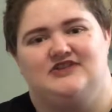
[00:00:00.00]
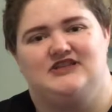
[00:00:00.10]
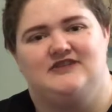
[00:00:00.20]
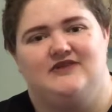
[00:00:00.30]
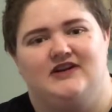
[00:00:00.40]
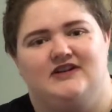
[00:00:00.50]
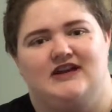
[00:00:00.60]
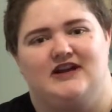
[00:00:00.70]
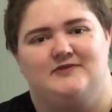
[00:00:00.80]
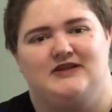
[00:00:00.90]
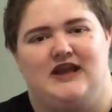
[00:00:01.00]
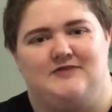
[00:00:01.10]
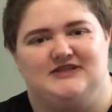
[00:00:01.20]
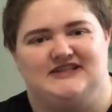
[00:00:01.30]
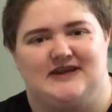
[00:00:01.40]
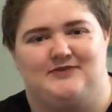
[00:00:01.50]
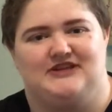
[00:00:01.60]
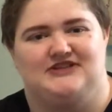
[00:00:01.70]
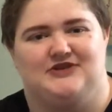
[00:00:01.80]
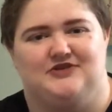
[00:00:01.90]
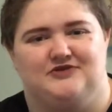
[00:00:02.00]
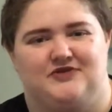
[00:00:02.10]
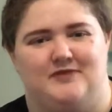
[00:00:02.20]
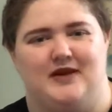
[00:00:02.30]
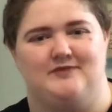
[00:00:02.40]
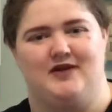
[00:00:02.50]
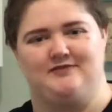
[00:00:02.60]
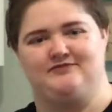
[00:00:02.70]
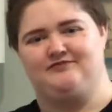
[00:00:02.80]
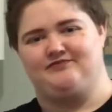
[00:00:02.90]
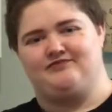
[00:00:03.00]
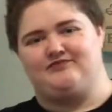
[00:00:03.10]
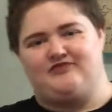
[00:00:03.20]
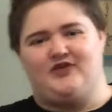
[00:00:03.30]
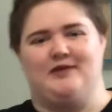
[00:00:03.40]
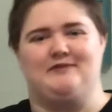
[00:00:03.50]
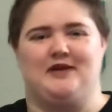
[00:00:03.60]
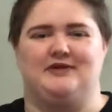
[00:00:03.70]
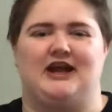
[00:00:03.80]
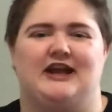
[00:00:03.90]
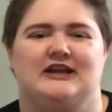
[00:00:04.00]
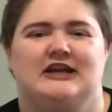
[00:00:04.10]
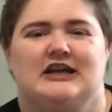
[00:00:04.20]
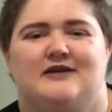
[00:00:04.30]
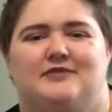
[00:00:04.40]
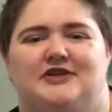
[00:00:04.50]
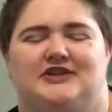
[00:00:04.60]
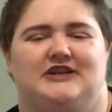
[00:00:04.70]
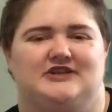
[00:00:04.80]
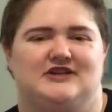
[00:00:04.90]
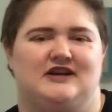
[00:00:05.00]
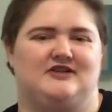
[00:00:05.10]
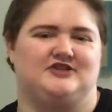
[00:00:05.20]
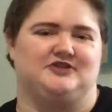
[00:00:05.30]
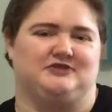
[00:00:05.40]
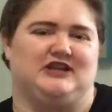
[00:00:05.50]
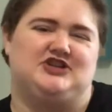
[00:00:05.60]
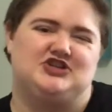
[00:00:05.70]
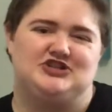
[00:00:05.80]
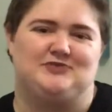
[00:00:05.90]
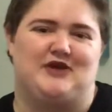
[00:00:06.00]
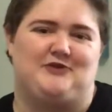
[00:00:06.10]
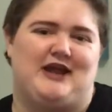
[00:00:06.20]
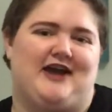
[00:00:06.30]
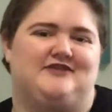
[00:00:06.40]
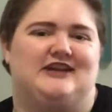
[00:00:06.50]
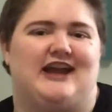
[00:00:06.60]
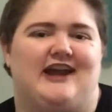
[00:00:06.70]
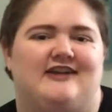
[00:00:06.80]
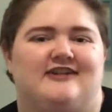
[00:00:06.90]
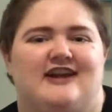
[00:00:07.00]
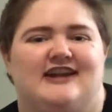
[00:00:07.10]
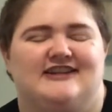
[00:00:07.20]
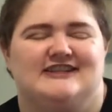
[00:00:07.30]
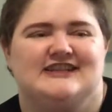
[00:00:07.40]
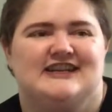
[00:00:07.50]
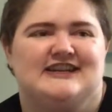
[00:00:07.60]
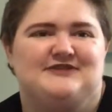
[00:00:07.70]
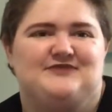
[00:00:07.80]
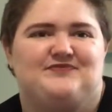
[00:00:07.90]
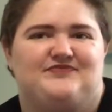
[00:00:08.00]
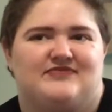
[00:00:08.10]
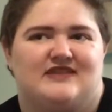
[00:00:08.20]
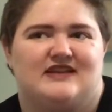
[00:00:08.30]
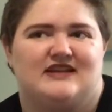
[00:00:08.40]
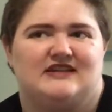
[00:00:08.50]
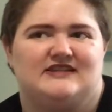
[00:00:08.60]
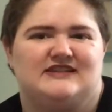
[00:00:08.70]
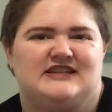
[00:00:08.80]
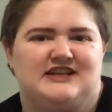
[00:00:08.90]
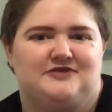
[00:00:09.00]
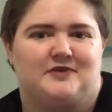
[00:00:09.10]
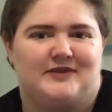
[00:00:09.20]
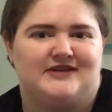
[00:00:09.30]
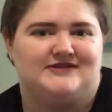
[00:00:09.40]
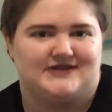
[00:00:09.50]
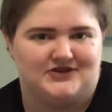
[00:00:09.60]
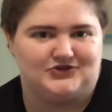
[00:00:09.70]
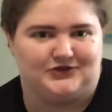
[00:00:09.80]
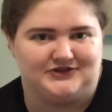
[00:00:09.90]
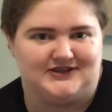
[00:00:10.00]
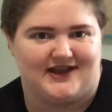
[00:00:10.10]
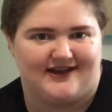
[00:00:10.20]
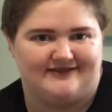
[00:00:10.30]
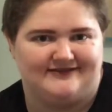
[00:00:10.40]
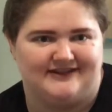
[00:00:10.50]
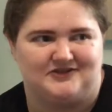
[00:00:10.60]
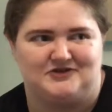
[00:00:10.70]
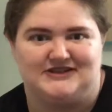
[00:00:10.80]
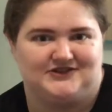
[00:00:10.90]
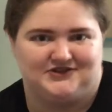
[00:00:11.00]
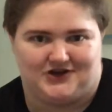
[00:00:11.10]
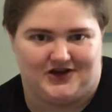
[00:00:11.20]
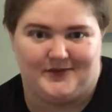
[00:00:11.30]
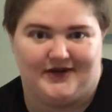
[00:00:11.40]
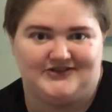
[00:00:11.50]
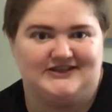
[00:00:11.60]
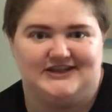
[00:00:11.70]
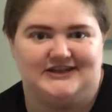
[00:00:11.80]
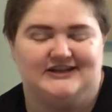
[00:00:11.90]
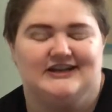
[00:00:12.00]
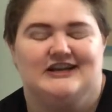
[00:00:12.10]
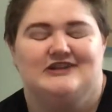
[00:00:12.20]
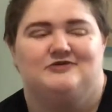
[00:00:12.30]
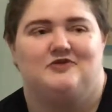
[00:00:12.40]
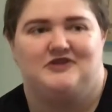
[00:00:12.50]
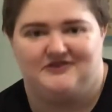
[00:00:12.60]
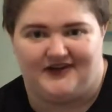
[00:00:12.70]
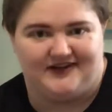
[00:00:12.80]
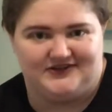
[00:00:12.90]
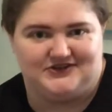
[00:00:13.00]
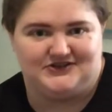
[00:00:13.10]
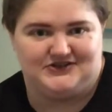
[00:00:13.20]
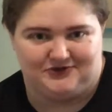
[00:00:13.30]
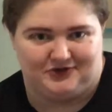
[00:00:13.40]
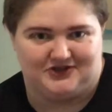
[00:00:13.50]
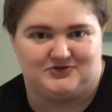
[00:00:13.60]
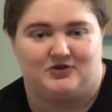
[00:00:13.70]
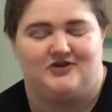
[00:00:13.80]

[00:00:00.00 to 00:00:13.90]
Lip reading: know, Teavana kind of became the stepping stone for my mom and I, building the relationship that we have today. And tea remains central to that. Like, we still talk about tea when we find new stores.